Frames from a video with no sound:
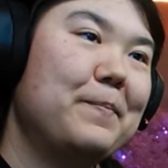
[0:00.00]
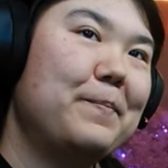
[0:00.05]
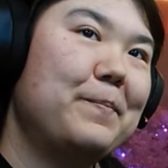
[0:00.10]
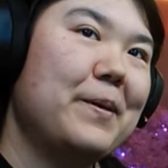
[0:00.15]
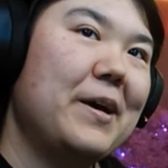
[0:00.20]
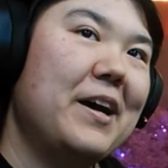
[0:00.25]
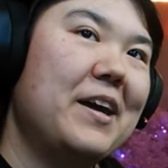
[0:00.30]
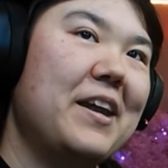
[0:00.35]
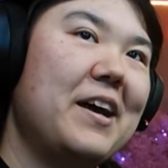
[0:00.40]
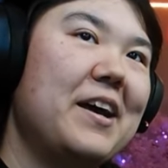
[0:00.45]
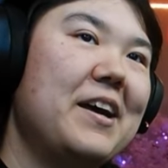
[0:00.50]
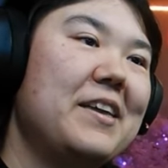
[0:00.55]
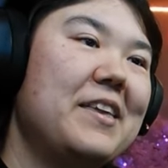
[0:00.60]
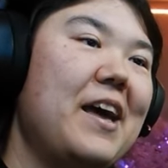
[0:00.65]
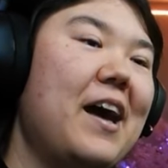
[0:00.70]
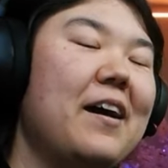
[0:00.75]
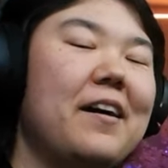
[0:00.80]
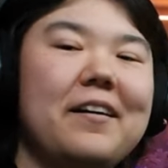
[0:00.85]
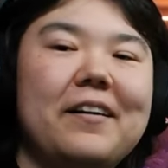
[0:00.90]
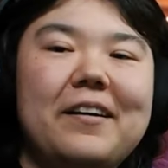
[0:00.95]
But,
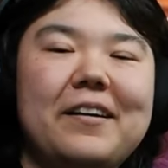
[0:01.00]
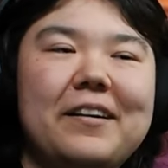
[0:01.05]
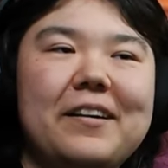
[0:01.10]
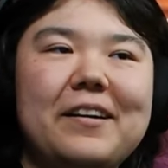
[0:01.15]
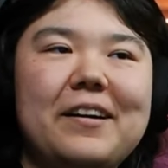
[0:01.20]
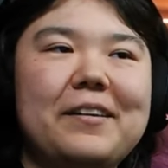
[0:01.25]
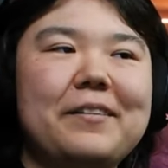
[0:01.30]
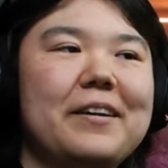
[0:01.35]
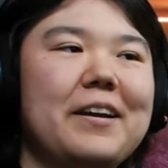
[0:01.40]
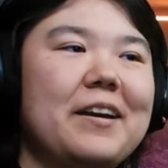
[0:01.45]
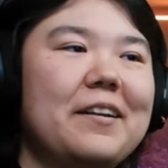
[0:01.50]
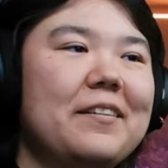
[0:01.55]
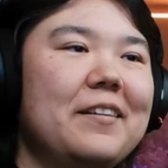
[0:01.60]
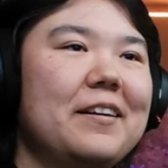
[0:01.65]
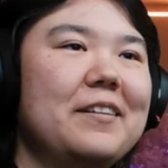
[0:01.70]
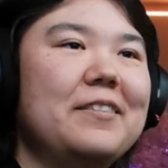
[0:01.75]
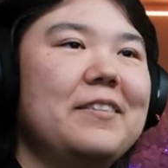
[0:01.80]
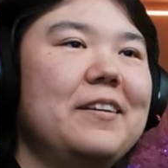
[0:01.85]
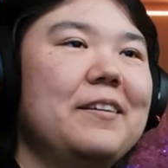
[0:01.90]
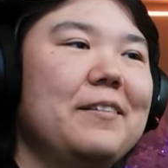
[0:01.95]
yeah, again,
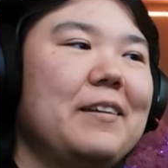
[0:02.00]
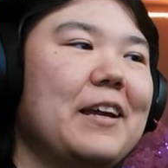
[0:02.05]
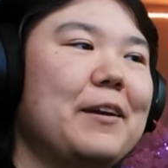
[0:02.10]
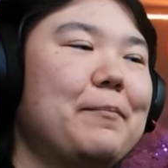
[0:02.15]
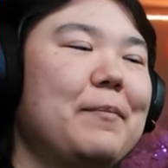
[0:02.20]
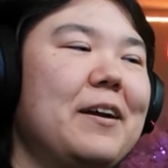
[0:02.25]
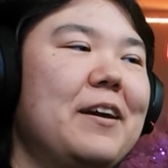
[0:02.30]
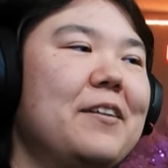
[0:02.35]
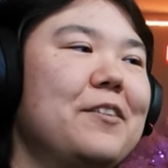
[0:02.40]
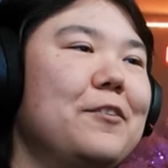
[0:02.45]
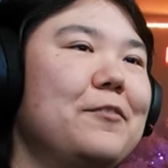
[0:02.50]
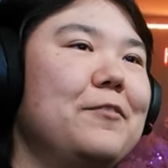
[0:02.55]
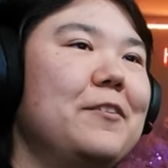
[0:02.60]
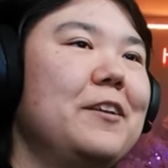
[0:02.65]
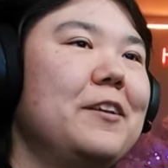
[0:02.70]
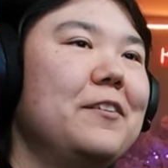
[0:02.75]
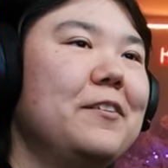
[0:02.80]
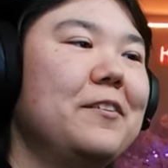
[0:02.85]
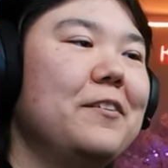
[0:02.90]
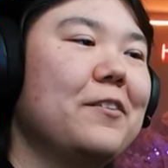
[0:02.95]
like my other
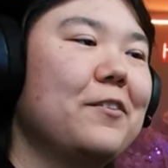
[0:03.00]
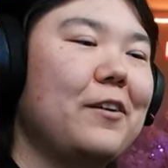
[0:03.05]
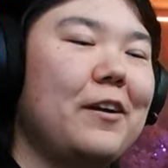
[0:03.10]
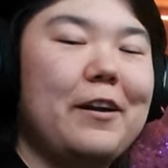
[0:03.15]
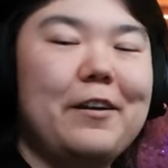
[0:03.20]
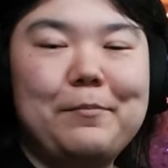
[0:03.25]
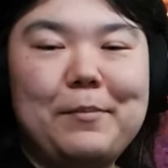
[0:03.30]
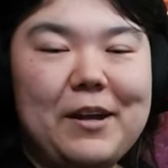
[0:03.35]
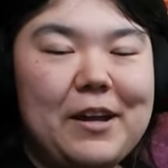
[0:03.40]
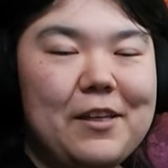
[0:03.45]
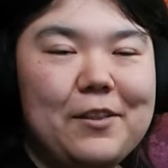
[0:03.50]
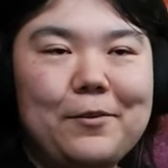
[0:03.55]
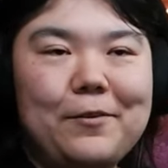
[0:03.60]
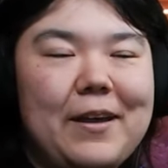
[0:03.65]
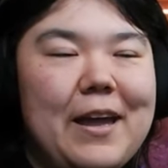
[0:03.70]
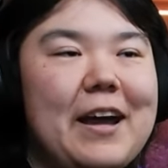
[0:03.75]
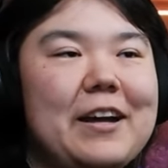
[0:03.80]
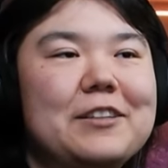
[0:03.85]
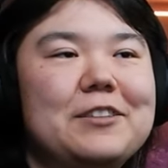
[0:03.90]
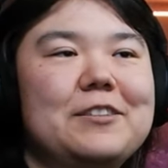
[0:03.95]
video, or my other
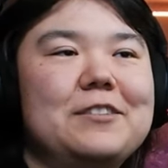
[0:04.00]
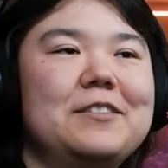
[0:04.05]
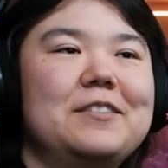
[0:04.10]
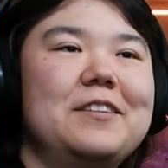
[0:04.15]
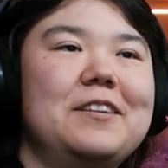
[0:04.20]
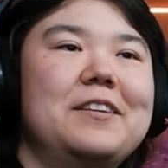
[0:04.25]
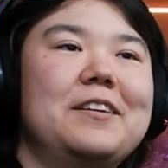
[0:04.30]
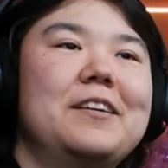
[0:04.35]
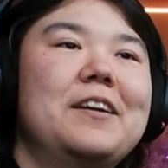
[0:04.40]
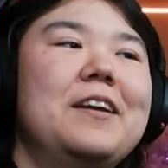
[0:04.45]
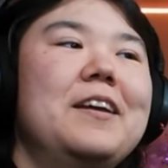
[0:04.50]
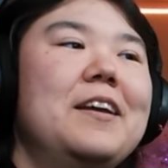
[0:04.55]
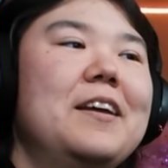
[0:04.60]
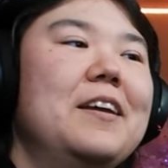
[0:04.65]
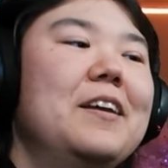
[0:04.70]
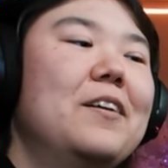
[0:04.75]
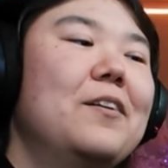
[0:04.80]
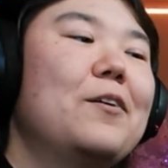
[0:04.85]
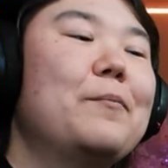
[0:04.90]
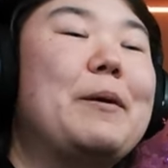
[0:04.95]
reaction,
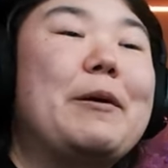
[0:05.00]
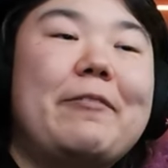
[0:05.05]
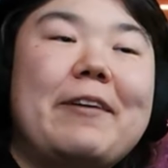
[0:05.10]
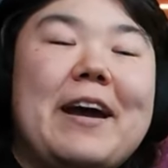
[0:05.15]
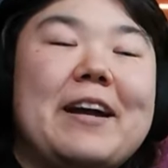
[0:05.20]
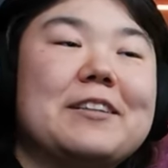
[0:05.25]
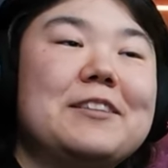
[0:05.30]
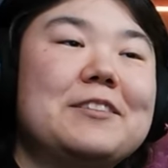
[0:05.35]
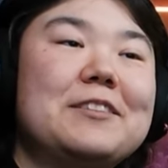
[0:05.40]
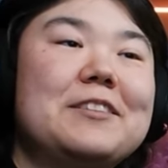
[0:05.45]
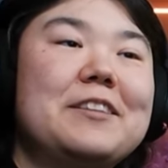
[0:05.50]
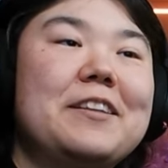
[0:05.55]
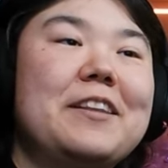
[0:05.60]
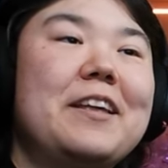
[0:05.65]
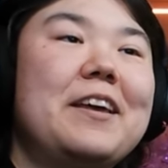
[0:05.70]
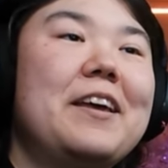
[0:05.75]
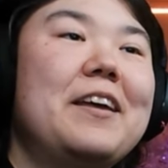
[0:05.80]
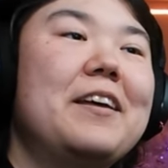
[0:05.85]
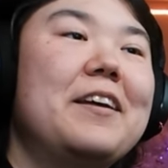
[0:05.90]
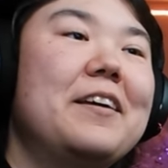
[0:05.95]
or my reaction to
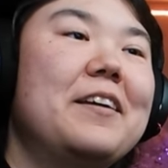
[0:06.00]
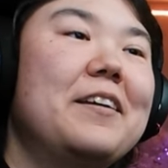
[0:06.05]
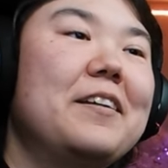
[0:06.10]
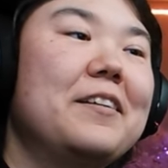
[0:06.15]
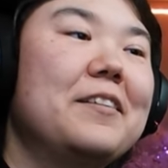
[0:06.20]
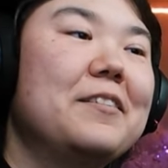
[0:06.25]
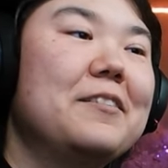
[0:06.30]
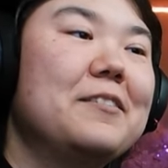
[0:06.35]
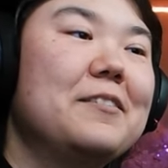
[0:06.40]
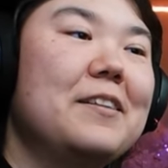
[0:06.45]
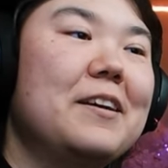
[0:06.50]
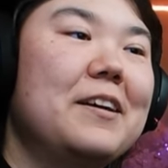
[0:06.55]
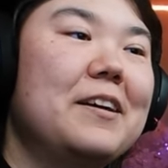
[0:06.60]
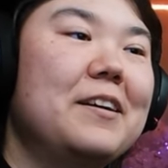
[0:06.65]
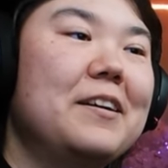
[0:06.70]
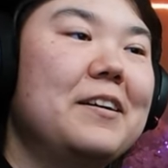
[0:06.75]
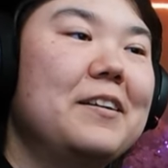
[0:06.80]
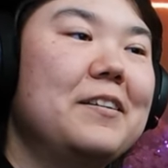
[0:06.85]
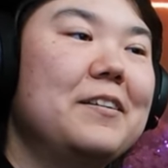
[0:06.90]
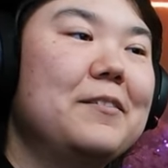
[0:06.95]

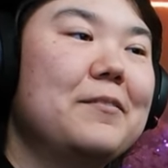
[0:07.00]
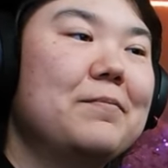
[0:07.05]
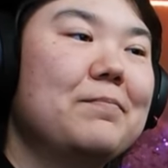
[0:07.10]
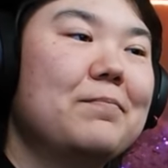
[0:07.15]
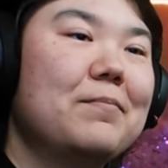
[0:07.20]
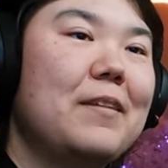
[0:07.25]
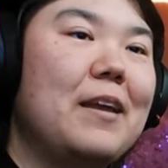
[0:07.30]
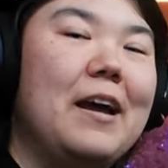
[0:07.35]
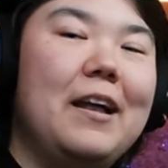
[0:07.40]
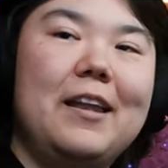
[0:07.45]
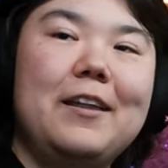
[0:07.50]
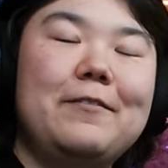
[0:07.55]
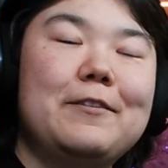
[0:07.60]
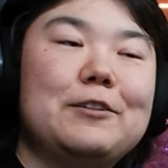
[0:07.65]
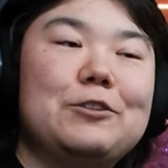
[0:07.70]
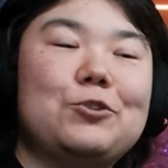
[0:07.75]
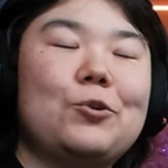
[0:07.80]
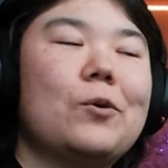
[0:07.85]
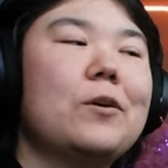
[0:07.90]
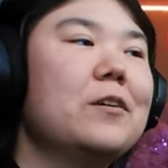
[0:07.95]
the Helluva
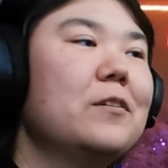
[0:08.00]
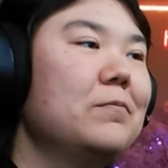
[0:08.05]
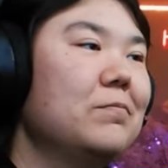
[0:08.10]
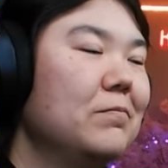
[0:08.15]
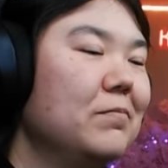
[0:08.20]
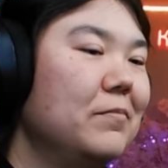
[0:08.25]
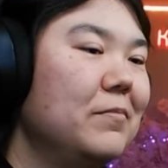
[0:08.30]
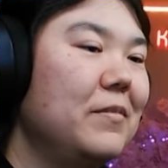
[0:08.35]
short,